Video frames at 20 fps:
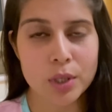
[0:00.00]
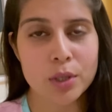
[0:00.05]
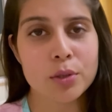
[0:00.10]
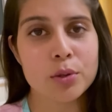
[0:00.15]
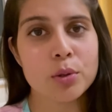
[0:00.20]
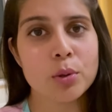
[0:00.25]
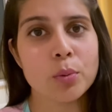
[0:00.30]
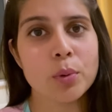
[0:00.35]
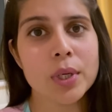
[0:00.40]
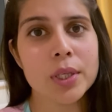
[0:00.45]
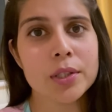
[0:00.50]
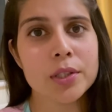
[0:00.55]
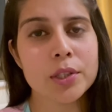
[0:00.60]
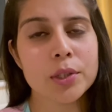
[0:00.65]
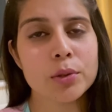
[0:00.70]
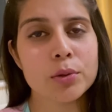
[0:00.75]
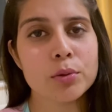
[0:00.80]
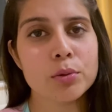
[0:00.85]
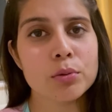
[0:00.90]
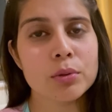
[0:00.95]
So once
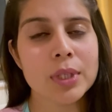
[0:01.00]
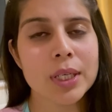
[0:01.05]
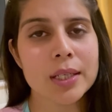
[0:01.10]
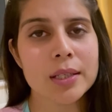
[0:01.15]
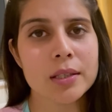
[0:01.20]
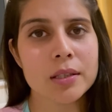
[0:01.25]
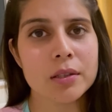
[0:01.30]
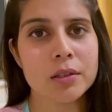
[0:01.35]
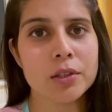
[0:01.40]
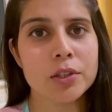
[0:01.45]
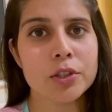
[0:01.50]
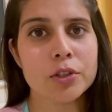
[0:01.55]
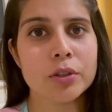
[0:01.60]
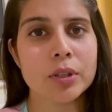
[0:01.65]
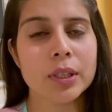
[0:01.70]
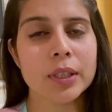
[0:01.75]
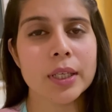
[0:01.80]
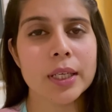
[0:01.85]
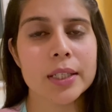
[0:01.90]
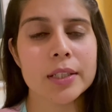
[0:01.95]
you do that search,
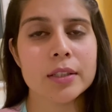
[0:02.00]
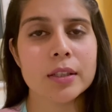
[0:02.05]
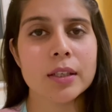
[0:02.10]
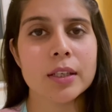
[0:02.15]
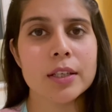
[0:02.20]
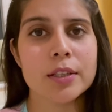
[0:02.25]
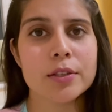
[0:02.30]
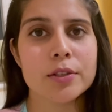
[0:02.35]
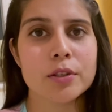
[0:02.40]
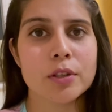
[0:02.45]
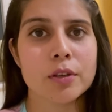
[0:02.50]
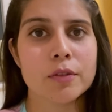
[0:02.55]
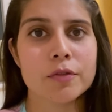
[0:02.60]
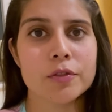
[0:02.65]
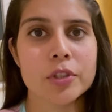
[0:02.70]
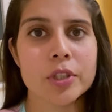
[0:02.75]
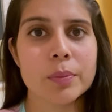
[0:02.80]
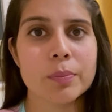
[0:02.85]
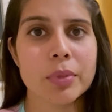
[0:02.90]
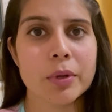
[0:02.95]
you'll get a list of
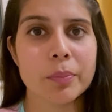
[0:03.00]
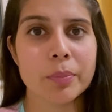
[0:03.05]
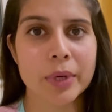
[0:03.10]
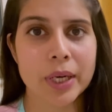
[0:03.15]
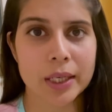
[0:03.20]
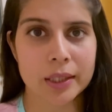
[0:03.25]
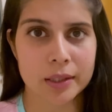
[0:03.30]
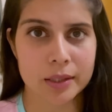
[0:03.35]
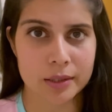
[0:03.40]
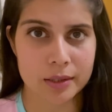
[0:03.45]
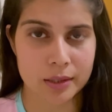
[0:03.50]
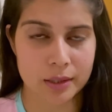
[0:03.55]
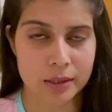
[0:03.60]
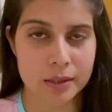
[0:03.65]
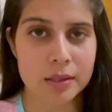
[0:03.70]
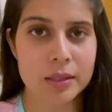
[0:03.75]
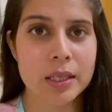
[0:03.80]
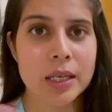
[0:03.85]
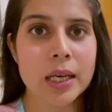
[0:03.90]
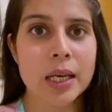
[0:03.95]
GP
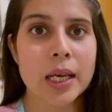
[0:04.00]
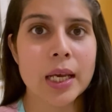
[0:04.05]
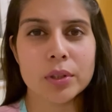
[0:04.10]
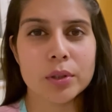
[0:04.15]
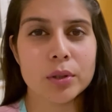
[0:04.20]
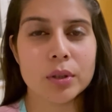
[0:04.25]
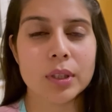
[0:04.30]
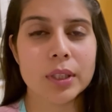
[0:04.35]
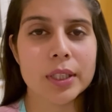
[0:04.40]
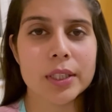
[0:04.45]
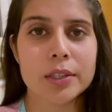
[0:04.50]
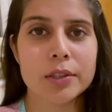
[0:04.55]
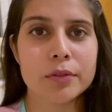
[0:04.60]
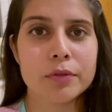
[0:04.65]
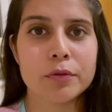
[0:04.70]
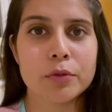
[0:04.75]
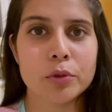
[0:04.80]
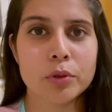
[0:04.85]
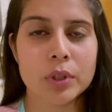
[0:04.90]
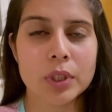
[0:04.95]
practices. You'll get a
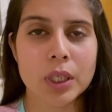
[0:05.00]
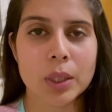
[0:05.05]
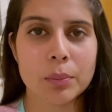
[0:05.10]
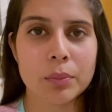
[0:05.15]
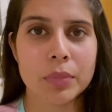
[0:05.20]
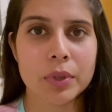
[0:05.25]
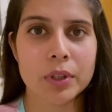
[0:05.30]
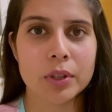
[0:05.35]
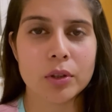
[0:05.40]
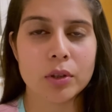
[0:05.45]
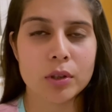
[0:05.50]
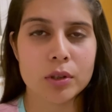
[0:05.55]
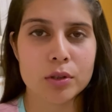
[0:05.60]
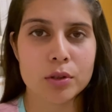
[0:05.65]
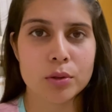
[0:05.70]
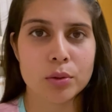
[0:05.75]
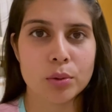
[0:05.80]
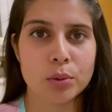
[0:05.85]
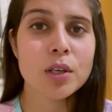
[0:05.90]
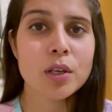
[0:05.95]
phone number
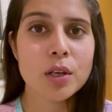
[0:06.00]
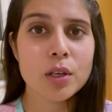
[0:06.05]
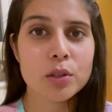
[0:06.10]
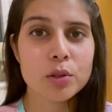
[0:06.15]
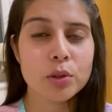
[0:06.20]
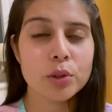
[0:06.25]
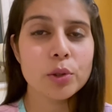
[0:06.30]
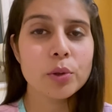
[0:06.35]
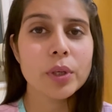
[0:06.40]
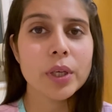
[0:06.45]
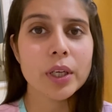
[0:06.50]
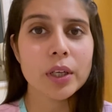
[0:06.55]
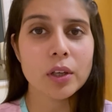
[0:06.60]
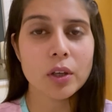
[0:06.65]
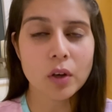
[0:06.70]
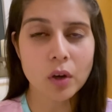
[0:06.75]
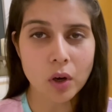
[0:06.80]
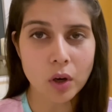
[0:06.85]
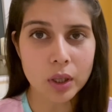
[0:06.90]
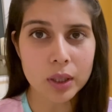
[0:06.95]
also, so you can
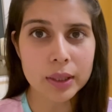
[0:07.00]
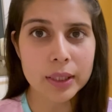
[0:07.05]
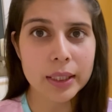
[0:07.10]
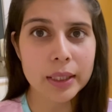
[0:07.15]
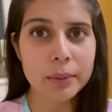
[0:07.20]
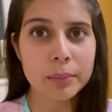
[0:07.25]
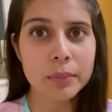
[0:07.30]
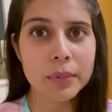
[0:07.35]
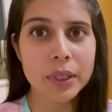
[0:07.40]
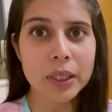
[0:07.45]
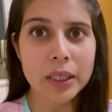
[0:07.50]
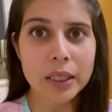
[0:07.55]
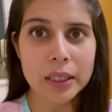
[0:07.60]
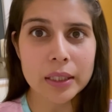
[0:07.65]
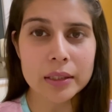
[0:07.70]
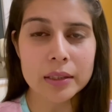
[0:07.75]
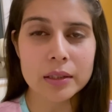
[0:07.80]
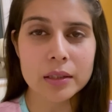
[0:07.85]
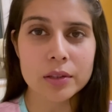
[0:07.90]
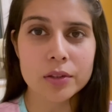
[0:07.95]
call them
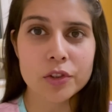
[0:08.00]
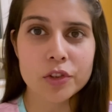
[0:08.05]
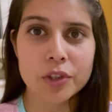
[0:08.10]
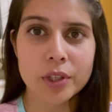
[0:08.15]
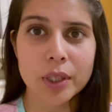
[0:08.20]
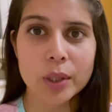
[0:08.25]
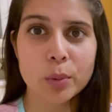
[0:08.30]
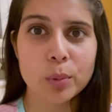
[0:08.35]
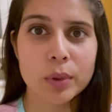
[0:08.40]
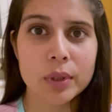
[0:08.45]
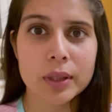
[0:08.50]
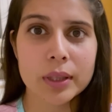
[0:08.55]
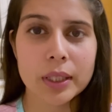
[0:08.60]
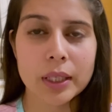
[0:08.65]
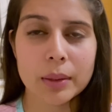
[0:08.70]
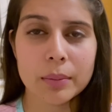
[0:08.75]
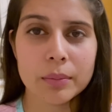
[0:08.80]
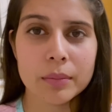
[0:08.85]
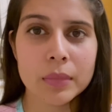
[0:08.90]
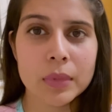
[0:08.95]
and check with
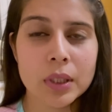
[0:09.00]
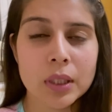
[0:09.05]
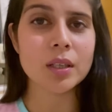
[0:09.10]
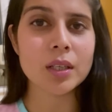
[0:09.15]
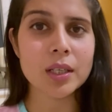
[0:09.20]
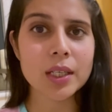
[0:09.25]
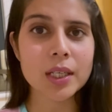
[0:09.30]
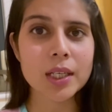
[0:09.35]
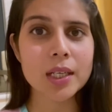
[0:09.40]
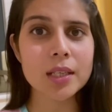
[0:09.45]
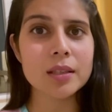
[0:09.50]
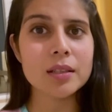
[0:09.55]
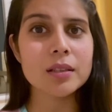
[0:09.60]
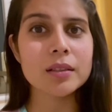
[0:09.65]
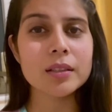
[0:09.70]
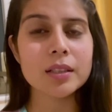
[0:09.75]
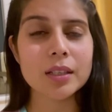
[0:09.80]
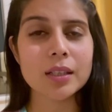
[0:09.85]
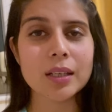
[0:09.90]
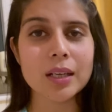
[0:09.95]
them.
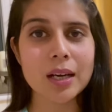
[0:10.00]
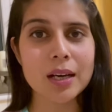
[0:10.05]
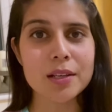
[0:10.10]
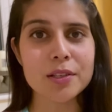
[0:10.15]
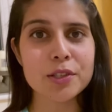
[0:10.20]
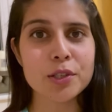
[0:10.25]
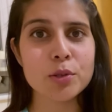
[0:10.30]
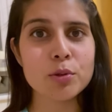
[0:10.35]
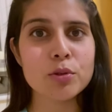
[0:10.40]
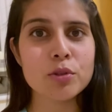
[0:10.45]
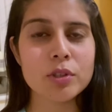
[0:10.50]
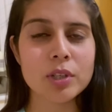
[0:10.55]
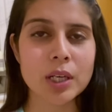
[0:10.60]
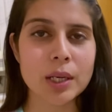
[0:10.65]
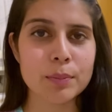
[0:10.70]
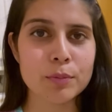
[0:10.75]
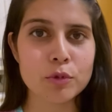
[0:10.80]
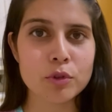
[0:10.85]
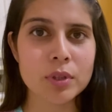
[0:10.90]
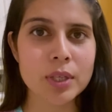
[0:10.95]
Either they'll ask you to
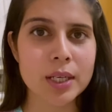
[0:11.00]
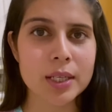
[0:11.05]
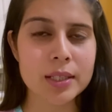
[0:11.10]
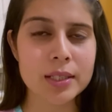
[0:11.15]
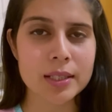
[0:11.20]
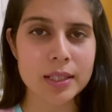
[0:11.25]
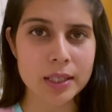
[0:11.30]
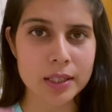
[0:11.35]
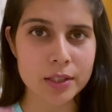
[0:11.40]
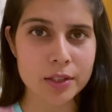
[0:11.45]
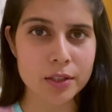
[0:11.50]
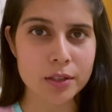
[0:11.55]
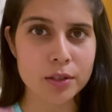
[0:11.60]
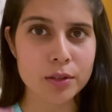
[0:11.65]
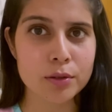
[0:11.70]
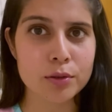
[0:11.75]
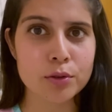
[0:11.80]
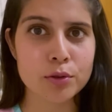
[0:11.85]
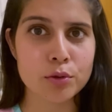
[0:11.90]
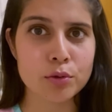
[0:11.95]
come to that
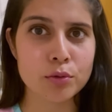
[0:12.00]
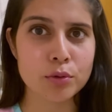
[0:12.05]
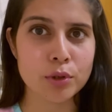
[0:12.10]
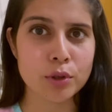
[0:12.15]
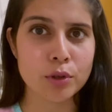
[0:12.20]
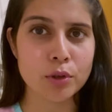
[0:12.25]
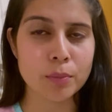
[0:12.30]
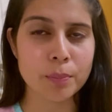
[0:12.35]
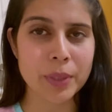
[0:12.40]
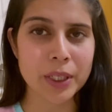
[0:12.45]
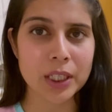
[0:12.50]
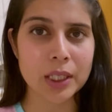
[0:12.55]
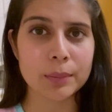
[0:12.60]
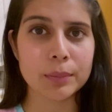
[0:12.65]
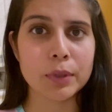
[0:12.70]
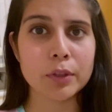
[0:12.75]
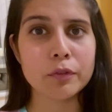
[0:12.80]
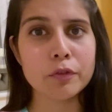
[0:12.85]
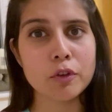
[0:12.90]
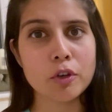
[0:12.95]
center to pick
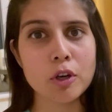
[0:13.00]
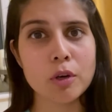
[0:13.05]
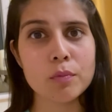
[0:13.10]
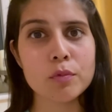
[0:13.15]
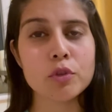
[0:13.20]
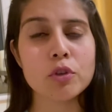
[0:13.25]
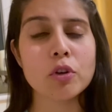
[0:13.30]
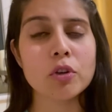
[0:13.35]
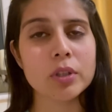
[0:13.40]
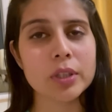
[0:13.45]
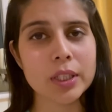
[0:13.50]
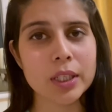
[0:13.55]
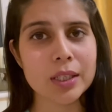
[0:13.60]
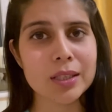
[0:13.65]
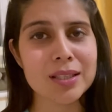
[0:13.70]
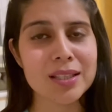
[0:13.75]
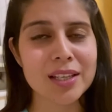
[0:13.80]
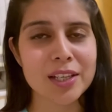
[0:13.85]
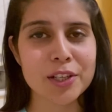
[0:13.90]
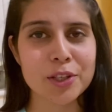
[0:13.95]
up the forms, or
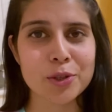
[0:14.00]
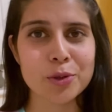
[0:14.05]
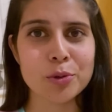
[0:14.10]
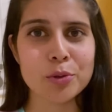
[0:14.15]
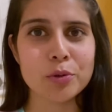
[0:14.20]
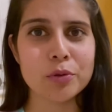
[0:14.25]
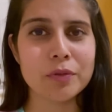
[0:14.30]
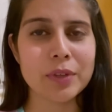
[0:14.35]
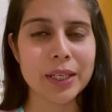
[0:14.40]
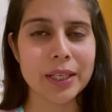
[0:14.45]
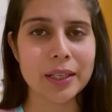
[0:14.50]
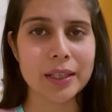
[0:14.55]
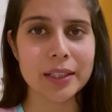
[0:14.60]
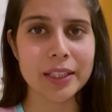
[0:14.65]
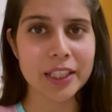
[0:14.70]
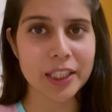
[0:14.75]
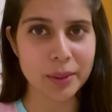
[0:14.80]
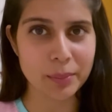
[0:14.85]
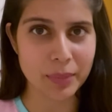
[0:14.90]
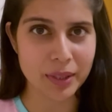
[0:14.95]
they'll send you via
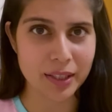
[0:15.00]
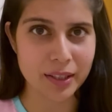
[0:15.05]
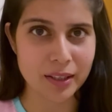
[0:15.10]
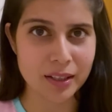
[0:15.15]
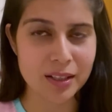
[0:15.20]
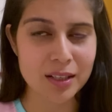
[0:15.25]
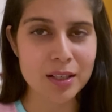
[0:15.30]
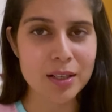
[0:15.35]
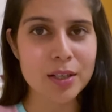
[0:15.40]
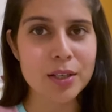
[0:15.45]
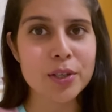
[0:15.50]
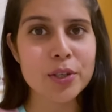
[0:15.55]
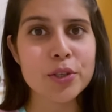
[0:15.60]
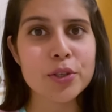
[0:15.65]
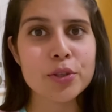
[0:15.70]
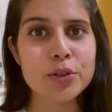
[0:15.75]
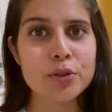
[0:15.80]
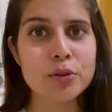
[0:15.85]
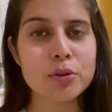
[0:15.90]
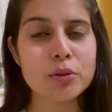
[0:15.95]
email.
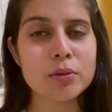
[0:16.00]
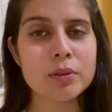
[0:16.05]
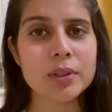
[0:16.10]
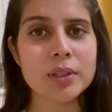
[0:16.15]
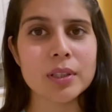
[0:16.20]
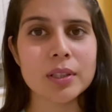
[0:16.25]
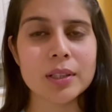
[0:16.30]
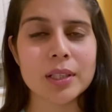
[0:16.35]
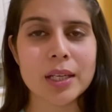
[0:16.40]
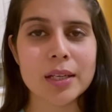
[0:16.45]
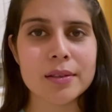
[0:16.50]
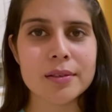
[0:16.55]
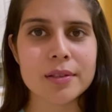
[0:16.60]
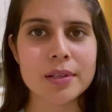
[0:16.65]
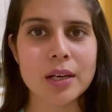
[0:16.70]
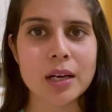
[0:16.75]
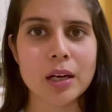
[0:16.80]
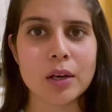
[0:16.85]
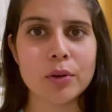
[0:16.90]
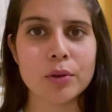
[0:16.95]
So that's
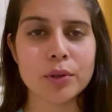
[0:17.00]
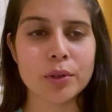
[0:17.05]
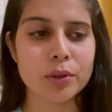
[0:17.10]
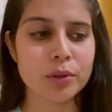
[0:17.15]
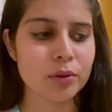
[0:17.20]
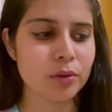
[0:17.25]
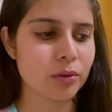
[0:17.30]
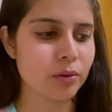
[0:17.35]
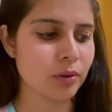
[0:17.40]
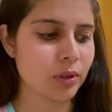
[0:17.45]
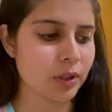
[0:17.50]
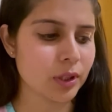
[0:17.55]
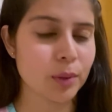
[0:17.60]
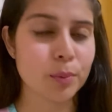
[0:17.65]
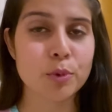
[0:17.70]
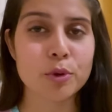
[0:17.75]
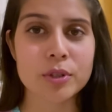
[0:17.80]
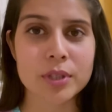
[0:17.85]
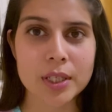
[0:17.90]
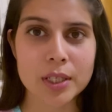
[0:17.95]
how
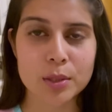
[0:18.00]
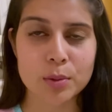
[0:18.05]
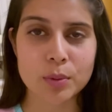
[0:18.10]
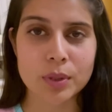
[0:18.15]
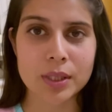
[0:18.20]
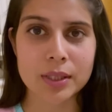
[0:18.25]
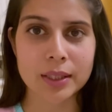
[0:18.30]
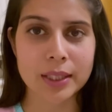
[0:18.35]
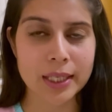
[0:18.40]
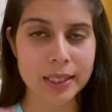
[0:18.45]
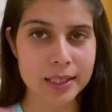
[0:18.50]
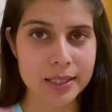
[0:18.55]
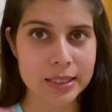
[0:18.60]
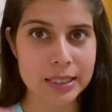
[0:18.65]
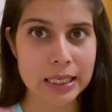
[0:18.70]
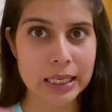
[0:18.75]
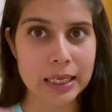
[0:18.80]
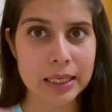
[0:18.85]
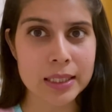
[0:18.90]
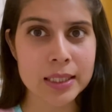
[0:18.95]
the process will
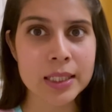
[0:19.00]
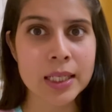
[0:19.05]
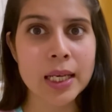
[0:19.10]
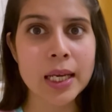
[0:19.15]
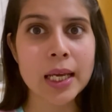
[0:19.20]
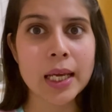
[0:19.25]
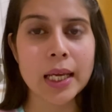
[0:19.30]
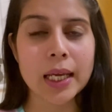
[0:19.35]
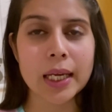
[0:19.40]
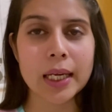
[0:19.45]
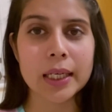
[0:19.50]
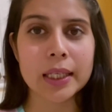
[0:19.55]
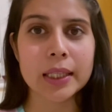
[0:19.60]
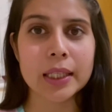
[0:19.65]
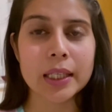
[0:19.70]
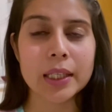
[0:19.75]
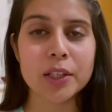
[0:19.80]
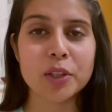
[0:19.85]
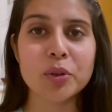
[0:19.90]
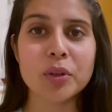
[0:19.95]
kickstart,
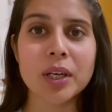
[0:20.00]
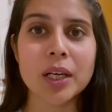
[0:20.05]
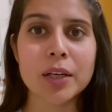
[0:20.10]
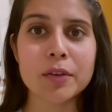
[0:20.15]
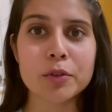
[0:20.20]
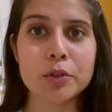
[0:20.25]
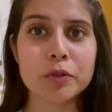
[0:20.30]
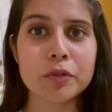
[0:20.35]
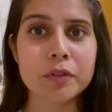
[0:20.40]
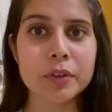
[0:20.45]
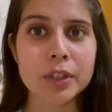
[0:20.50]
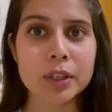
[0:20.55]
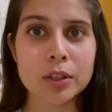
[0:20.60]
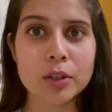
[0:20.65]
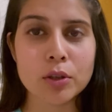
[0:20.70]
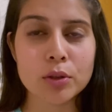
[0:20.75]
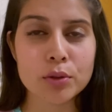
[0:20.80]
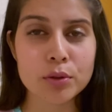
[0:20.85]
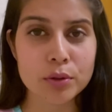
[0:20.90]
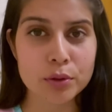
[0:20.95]
and then you have to fill
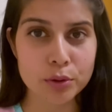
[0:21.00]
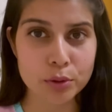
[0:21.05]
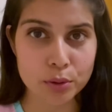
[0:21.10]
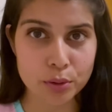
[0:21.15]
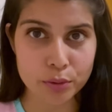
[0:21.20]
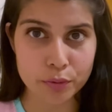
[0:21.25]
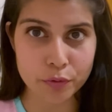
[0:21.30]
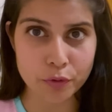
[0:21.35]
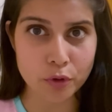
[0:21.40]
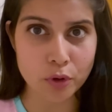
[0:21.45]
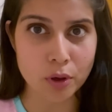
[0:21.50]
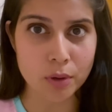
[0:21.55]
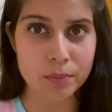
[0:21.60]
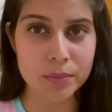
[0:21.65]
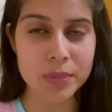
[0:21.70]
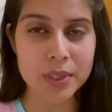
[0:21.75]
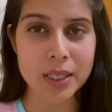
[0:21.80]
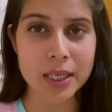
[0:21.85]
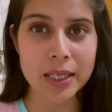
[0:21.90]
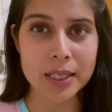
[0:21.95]
those
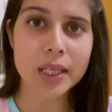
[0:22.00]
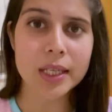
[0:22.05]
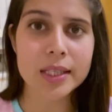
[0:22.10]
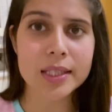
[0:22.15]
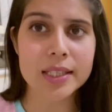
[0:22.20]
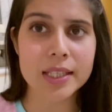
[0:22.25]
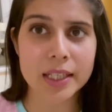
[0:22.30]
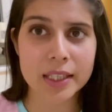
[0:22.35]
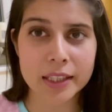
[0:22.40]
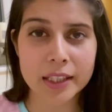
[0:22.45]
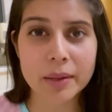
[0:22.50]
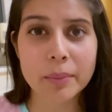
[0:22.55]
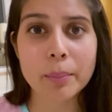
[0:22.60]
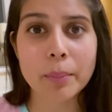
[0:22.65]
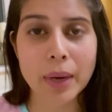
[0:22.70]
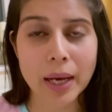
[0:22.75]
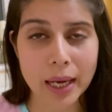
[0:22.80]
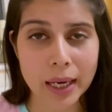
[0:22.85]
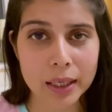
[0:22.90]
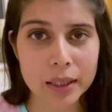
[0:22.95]
forms and send
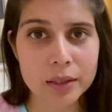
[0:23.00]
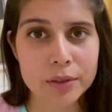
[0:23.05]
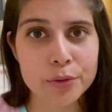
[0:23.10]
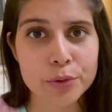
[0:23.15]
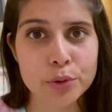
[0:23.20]
them back.